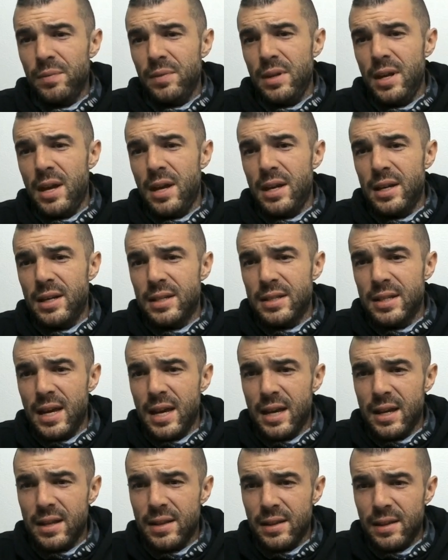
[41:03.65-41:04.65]
Yeah,
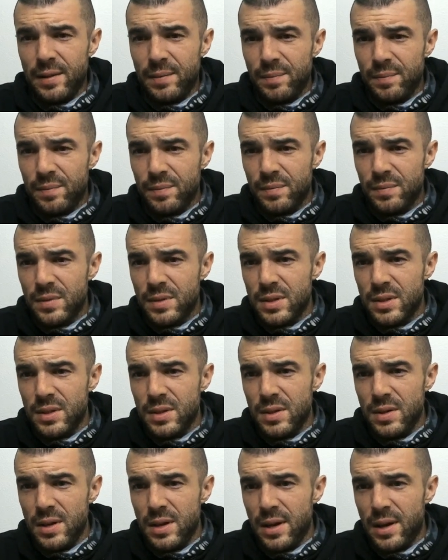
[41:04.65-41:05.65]
exactly.
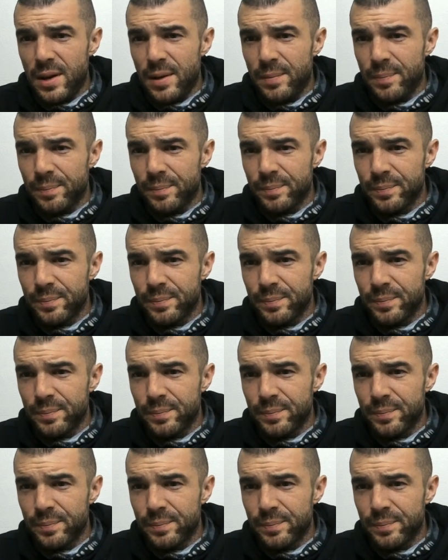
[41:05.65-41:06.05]
So, yeah.